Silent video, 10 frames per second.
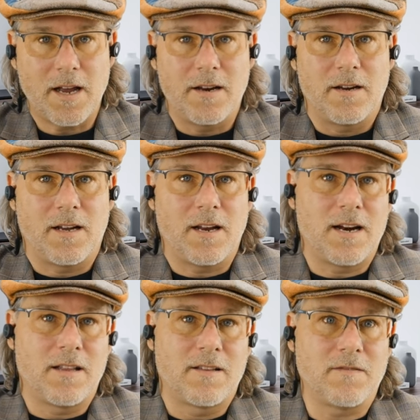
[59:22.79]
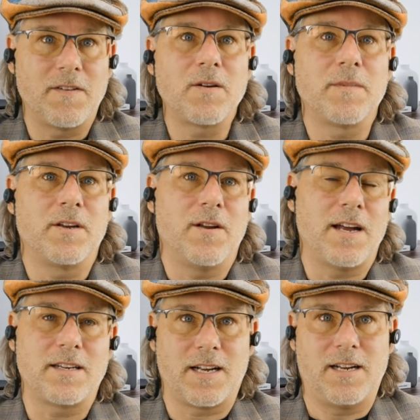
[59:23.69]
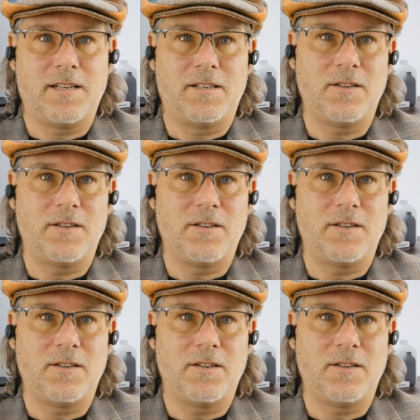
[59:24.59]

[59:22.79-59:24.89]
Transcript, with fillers: And a lot of this development you had to kind of